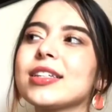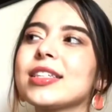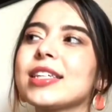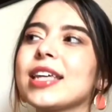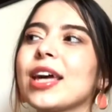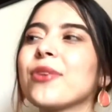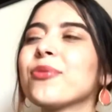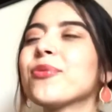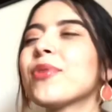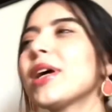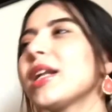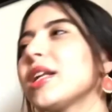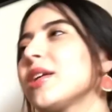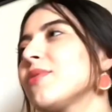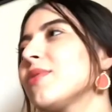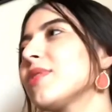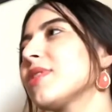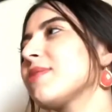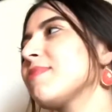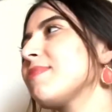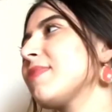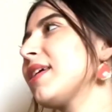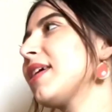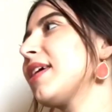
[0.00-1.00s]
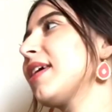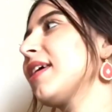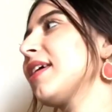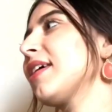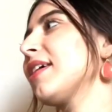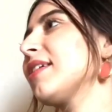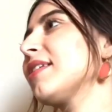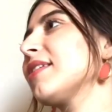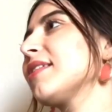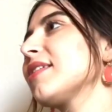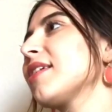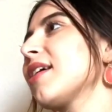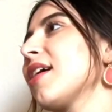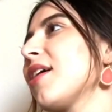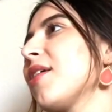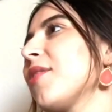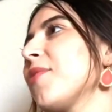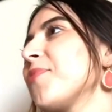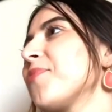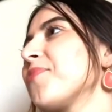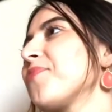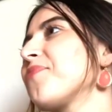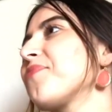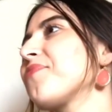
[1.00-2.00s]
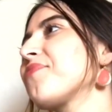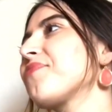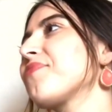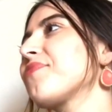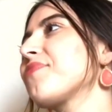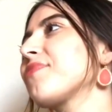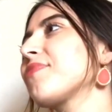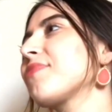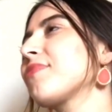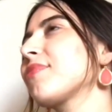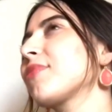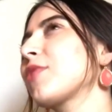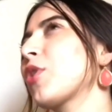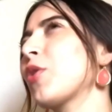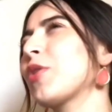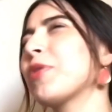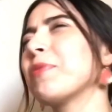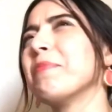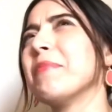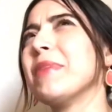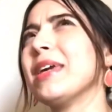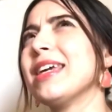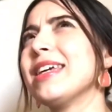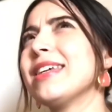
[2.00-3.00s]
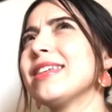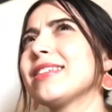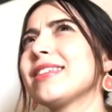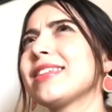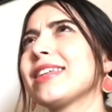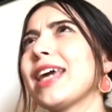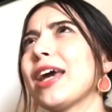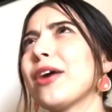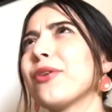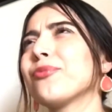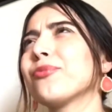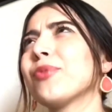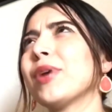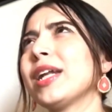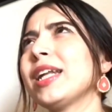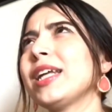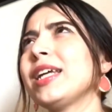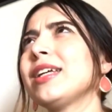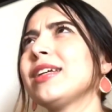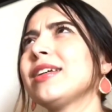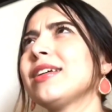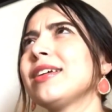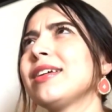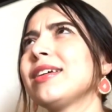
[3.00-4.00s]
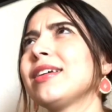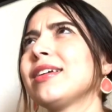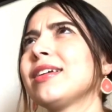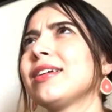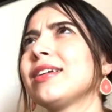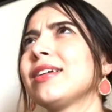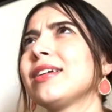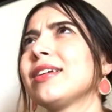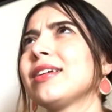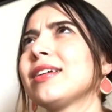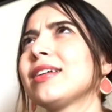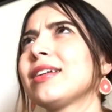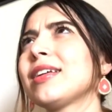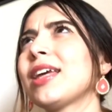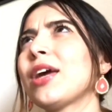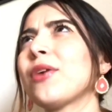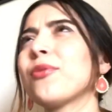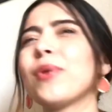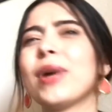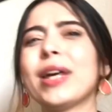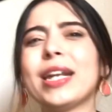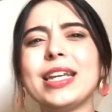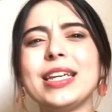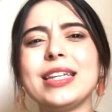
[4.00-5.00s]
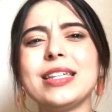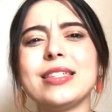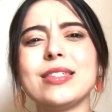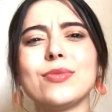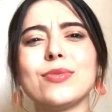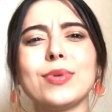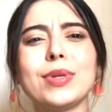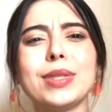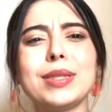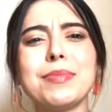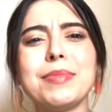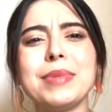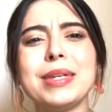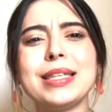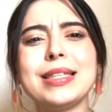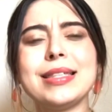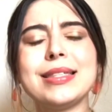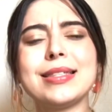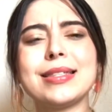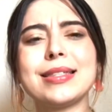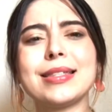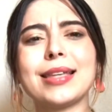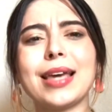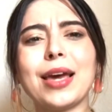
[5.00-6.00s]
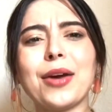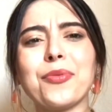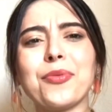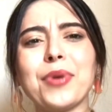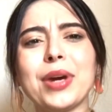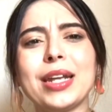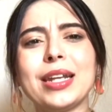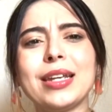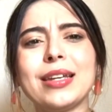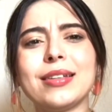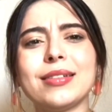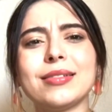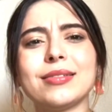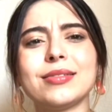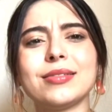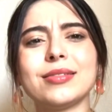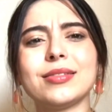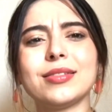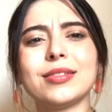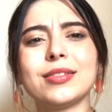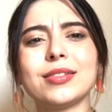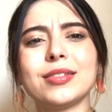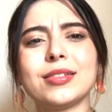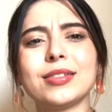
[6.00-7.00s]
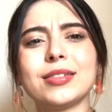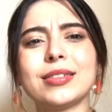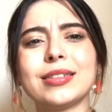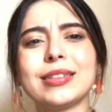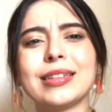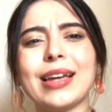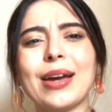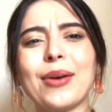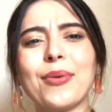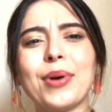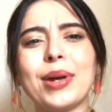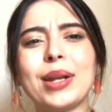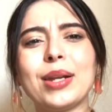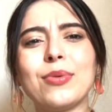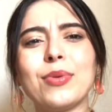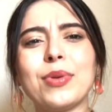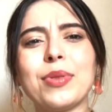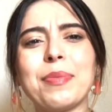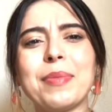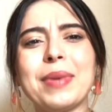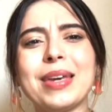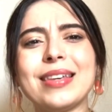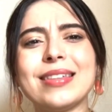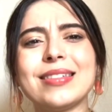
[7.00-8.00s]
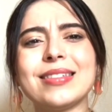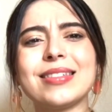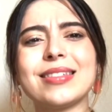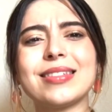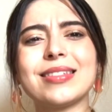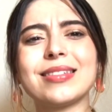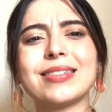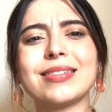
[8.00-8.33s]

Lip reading: Get ready with me's. With me's. Get ready. Get ready's with me's. Get ready. Get ready with me's.